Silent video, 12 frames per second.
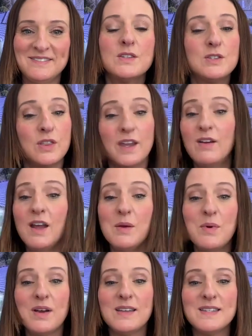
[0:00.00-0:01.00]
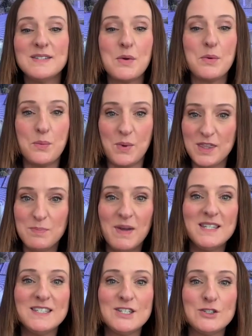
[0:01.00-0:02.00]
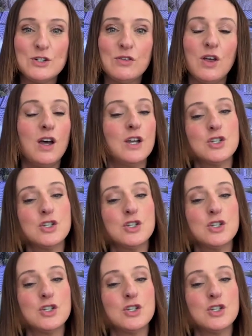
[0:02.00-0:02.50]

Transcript: So there I was with my sister-in-law,